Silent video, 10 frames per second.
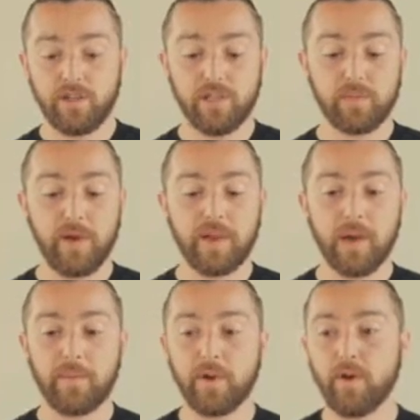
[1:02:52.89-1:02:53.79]
Just by
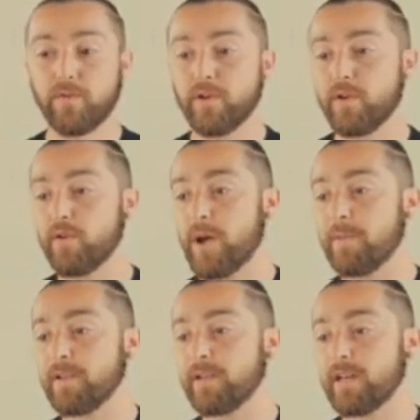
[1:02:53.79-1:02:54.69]
coming over and
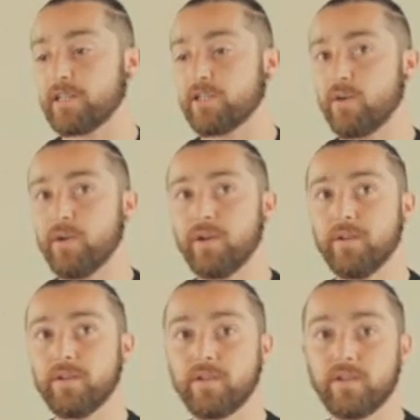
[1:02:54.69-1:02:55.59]
grabbing the next
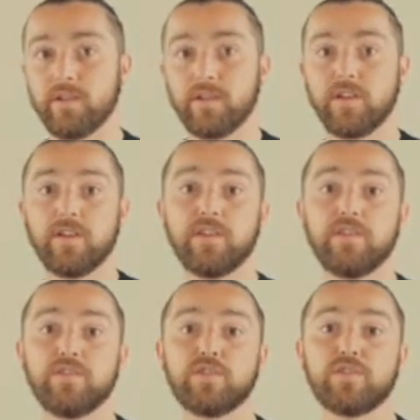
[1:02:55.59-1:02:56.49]
coin,
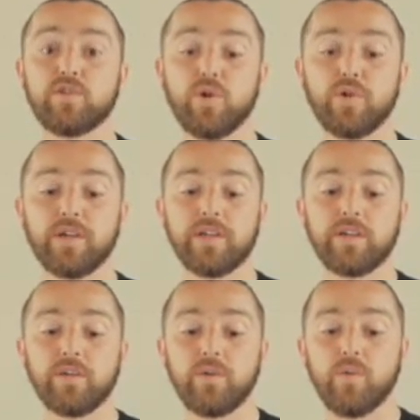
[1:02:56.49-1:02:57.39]
you've stolen
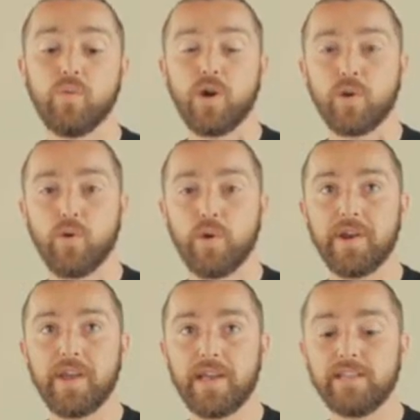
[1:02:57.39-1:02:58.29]
one
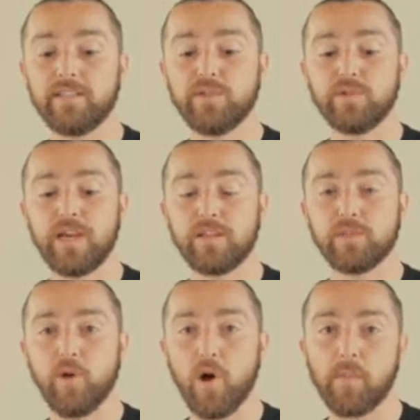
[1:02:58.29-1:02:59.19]
coin into downs
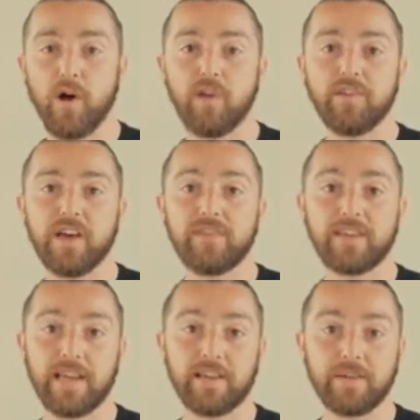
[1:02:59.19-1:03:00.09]
palm of the left
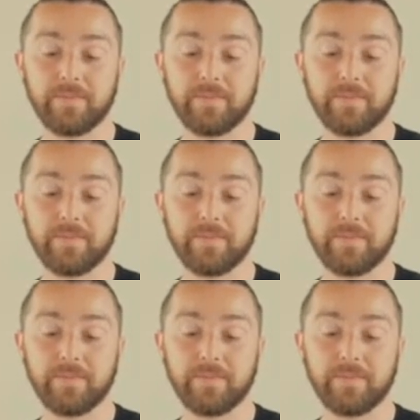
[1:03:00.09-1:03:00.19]
hand.